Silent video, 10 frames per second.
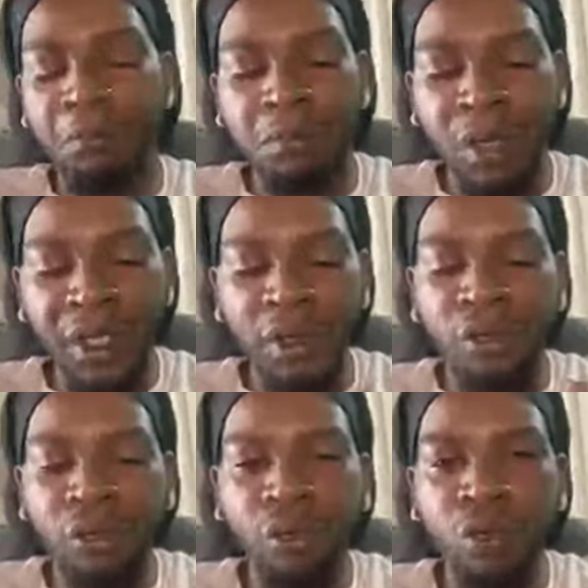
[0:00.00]
break
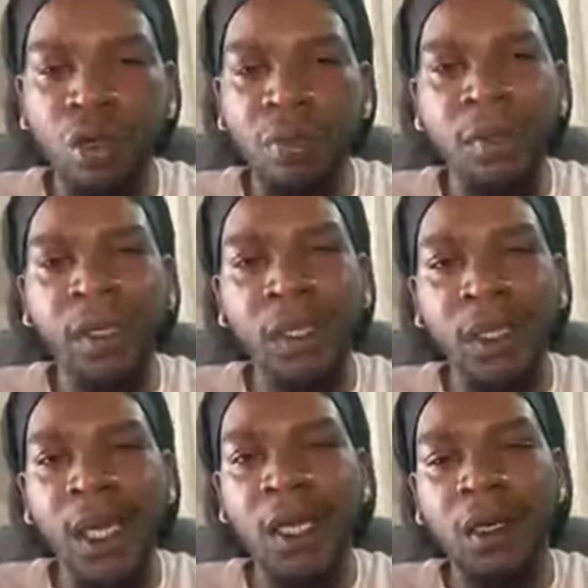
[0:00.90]
through or break
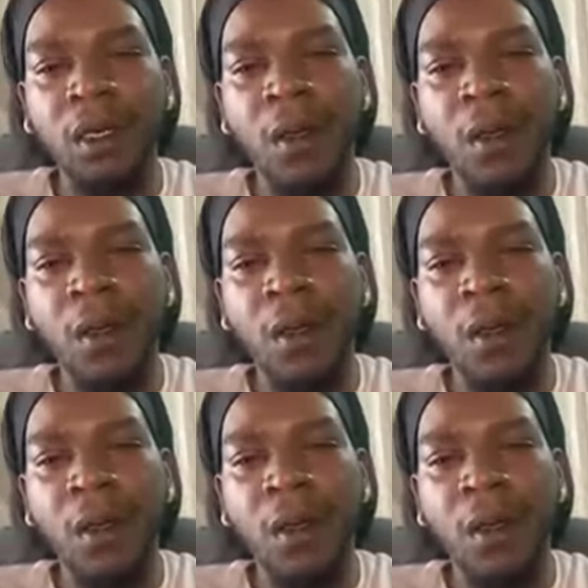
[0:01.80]
down.